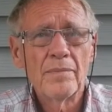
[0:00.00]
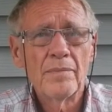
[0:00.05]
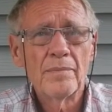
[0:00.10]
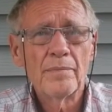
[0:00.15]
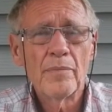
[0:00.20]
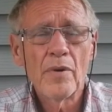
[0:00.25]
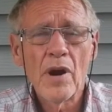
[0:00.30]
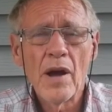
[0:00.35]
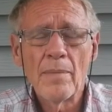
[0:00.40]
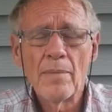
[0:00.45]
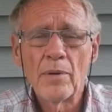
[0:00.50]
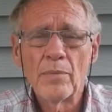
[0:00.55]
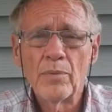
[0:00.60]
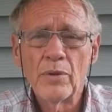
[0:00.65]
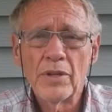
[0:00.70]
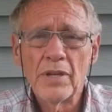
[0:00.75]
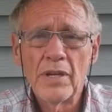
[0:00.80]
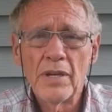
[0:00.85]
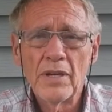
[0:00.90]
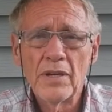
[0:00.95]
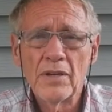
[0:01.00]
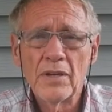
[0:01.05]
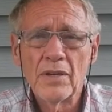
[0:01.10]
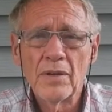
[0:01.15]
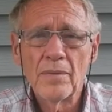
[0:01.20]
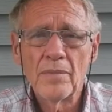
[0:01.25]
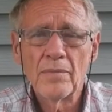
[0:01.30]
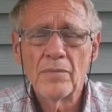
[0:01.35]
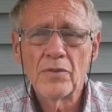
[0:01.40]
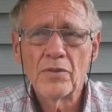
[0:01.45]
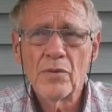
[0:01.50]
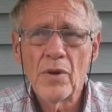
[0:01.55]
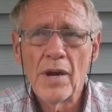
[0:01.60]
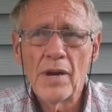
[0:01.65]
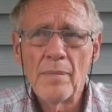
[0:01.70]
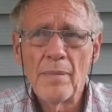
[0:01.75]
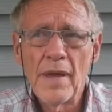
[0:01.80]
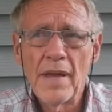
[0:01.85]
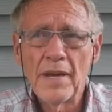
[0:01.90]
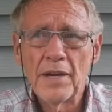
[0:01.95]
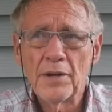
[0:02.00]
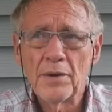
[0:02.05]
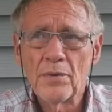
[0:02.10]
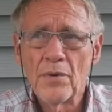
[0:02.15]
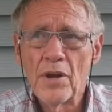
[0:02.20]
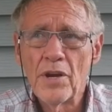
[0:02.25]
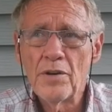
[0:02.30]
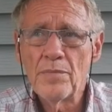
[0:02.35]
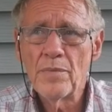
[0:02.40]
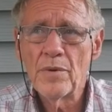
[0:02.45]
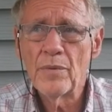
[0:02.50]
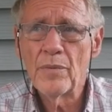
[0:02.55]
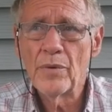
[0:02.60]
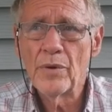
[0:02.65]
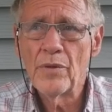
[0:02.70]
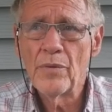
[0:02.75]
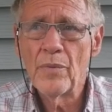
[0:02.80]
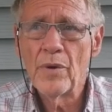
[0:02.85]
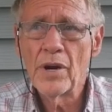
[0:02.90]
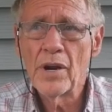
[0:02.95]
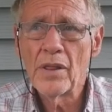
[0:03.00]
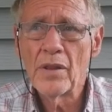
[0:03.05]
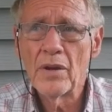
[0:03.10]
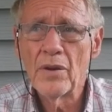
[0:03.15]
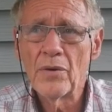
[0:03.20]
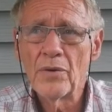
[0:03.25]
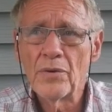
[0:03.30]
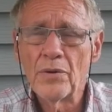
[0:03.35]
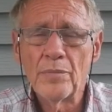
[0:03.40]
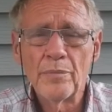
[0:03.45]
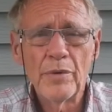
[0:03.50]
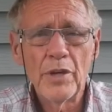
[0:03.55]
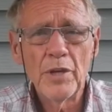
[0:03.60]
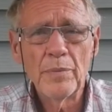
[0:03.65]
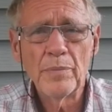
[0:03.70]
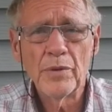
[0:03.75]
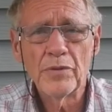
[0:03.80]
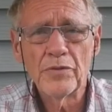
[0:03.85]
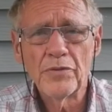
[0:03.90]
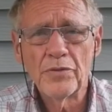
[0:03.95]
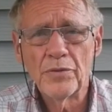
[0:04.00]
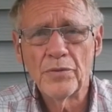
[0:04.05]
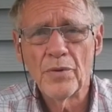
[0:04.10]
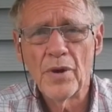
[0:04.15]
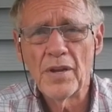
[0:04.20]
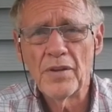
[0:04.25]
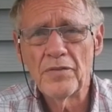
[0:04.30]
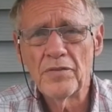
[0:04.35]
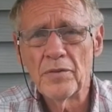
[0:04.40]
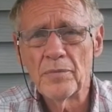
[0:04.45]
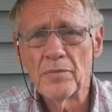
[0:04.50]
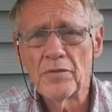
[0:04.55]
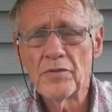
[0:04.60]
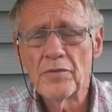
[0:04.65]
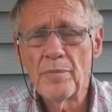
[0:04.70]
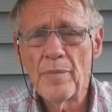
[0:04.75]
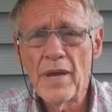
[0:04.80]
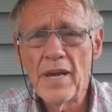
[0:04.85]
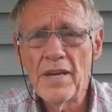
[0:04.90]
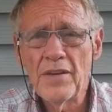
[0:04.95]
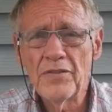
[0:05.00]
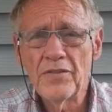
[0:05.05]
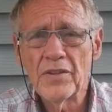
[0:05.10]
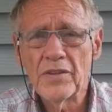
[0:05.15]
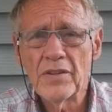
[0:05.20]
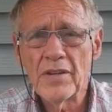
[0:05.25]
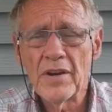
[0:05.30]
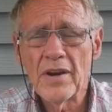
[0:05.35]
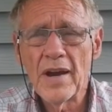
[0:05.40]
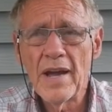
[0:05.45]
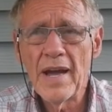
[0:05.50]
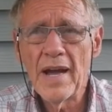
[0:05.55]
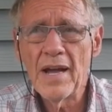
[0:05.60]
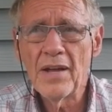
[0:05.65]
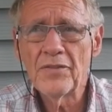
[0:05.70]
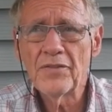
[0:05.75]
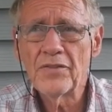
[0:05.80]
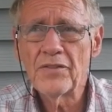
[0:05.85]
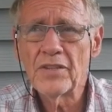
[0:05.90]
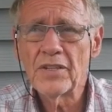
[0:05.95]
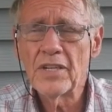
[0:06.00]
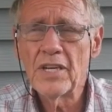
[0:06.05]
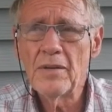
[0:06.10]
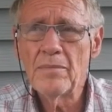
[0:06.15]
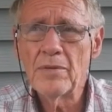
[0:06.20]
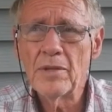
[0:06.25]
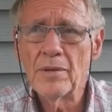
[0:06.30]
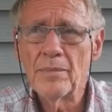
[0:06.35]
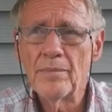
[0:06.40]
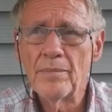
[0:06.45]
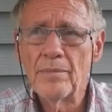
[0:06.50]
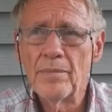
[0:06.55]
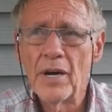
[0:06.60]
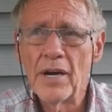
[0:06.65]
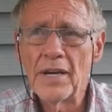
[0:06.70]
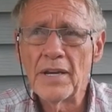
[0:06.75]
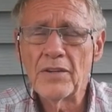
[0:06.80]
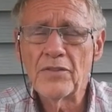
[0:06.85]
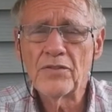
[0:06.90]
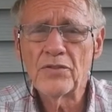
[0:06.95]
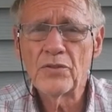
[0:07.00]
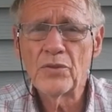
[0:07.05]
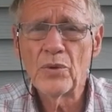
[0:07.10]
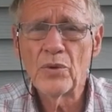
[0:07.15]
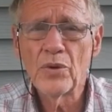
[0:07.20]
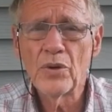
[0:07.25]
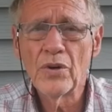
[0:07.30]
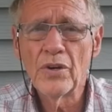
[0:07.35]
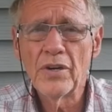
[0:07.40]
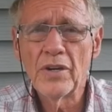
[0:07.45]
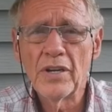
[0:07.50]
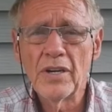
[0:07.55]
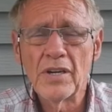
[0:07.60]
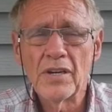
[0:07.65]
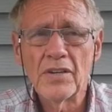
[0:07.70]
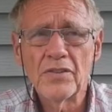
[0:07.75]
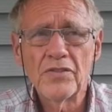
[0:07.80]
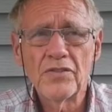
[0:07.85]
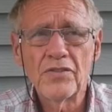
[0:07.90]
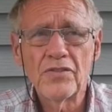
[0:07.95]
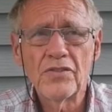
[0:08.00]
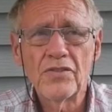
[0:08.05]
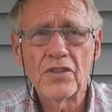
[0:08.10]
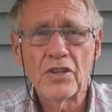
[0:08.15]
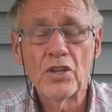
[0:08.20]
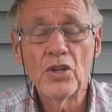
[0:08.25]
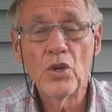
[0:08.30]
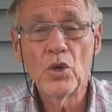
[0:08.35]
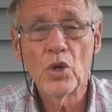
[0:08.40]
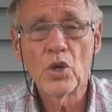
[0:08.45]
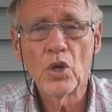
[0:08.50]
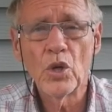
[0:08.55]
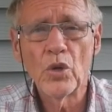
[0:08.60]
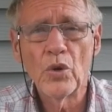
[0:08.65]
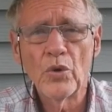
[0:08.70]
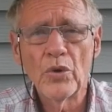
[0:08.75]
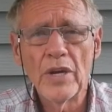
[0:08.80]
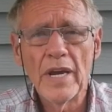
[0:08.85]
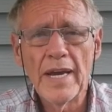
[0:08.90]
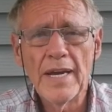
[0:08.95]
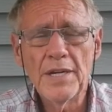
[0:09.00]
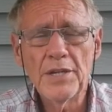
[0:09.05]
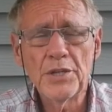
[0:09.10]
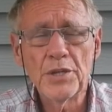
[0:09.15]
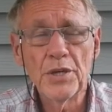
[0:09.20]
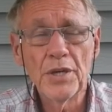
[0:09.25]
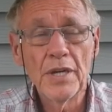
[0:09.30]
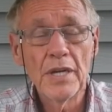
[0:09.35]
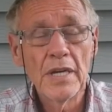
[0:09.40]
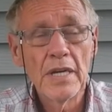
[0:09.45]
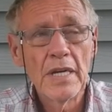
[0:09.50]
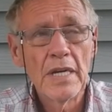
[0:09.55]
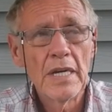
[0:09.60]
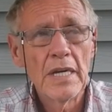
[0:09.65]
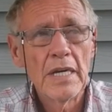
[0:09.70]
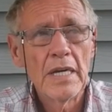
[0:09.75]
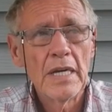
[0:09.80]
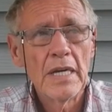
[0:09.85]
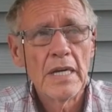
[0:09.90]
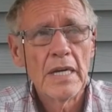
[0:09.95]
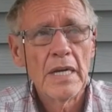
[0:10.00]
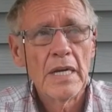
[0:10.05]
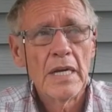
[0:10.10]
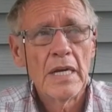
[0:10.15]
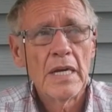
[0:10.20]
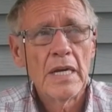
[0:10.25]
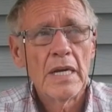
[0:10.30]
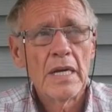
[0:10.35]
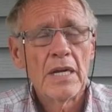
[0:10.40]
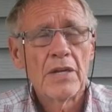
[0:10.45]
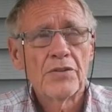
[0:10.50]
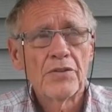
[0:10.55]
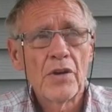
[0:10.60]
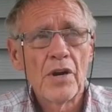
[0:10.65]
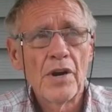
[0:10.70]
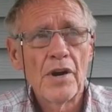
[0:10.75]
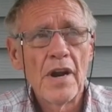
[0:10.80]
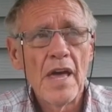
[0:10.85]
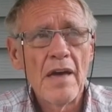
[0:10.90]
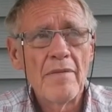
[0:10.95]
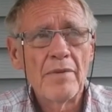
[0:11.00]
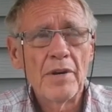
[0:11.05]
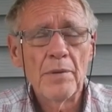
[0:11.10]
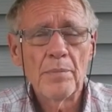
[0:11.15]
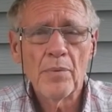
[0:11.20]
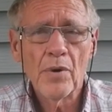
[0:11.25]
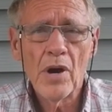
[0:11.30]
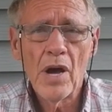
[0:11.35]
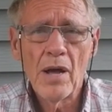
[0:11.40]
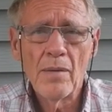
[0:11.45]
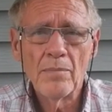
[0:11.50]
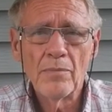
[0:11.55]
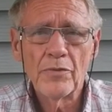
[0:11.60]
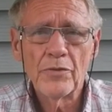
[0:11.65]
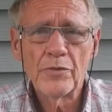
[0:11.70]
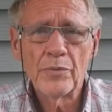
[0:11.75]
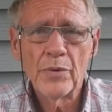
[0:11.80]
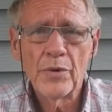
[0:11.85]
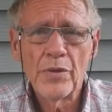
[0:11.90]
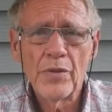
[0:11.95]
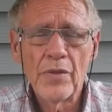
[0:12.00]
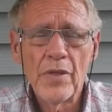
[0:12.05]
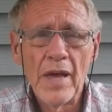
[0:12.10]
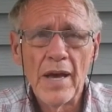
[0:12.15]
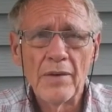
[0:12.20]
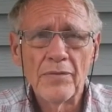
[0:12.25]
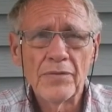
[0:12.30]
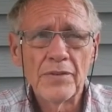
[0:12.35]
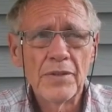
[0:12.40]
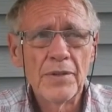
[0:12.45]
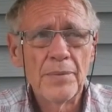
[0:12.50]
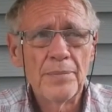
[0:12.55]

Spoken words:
probably try to make an arrangement with one of the local people to rent some space at their house to keep the bike stored in a secure location, so I don't have any problems with theft